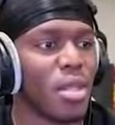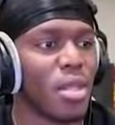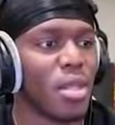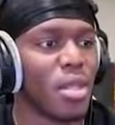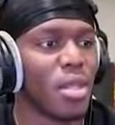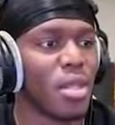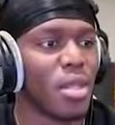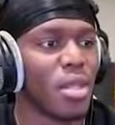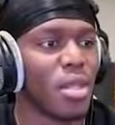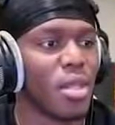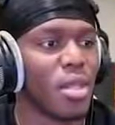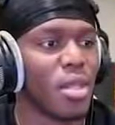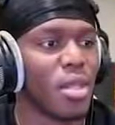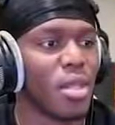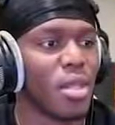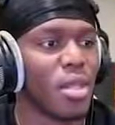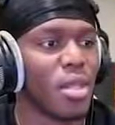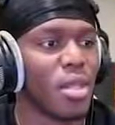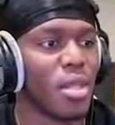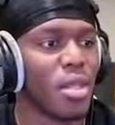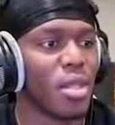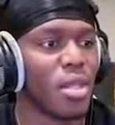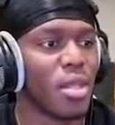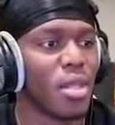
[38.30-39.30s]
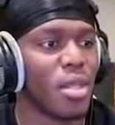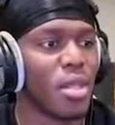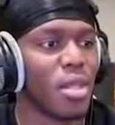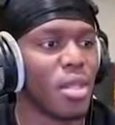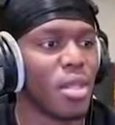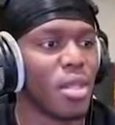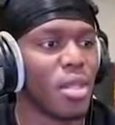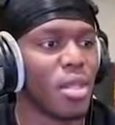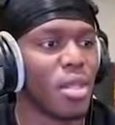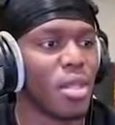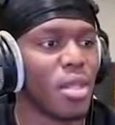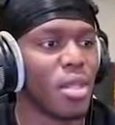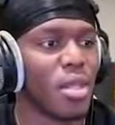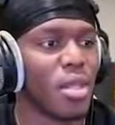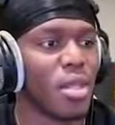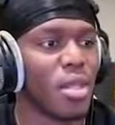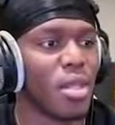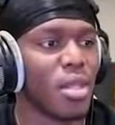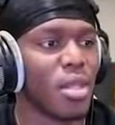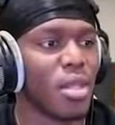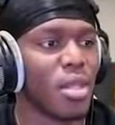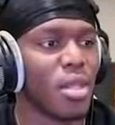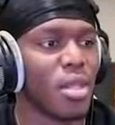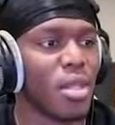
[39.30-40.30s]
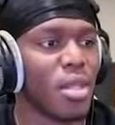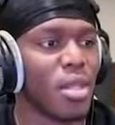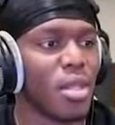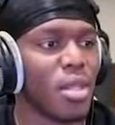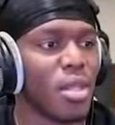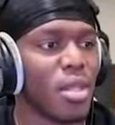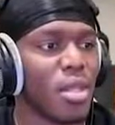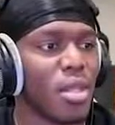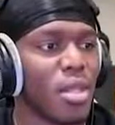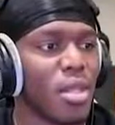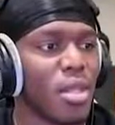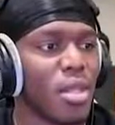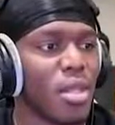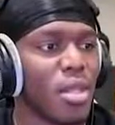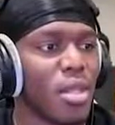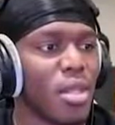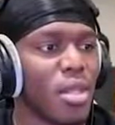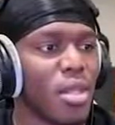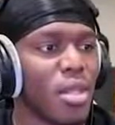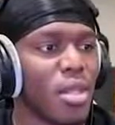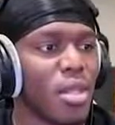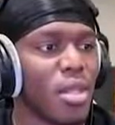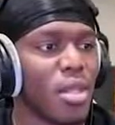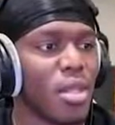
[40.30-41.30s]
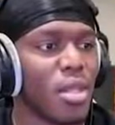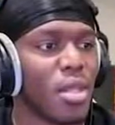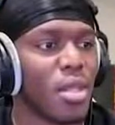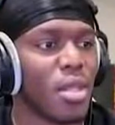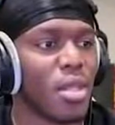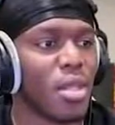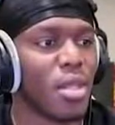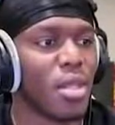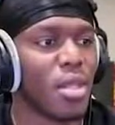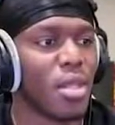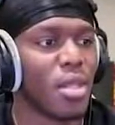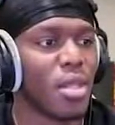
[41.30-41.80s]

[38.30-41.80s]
The person shown says nothing.